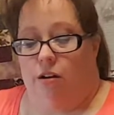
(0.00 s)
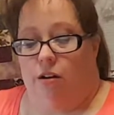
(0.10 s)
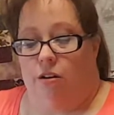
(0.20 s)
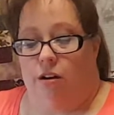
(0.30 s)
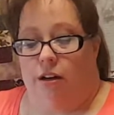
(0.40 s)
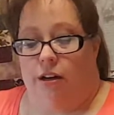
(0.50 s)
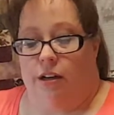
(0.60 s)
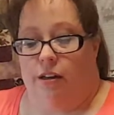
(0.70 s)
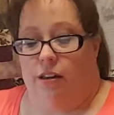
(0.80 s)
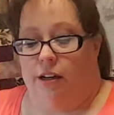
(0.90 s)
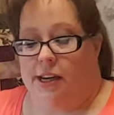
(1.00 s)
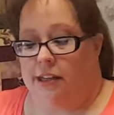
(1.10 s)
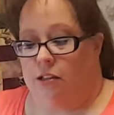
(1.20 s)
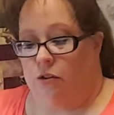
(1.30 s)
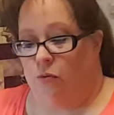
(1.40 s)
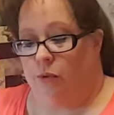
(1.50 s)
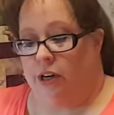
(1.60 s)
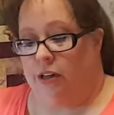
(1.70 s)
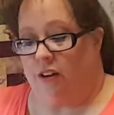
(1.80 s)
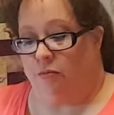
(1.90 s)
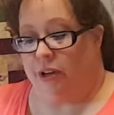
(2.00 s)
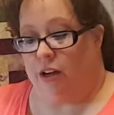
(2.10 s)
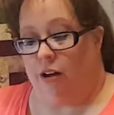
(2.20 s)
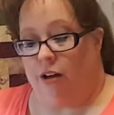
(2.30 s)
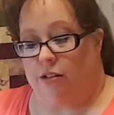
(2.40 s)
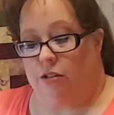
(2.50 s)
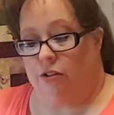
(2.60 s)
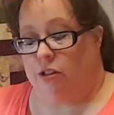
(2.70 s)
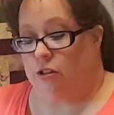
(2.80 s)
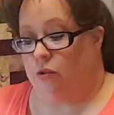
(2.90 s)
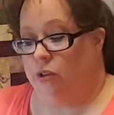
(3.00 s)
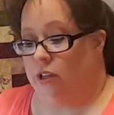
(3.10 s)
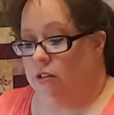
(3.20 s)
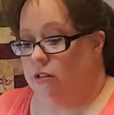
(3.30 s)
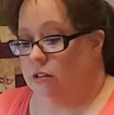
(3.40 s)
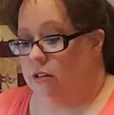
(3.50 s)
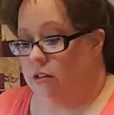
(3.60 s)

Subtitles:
on the next round of my ostrich quilt.